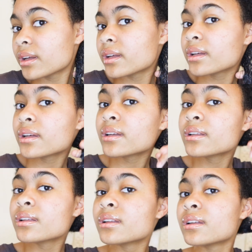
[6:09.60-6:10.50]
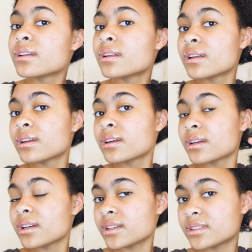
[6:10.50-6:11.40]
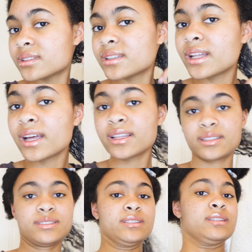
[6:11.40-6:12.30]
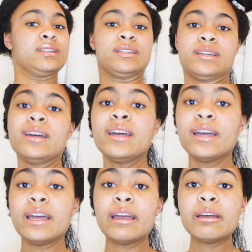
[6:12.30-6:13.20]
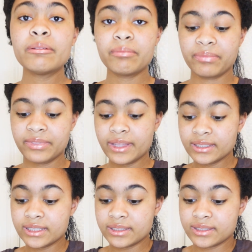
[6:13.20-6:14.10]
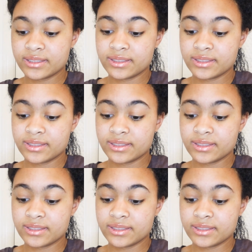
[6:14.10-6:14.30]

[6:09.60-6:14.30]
And you do that. And that's it.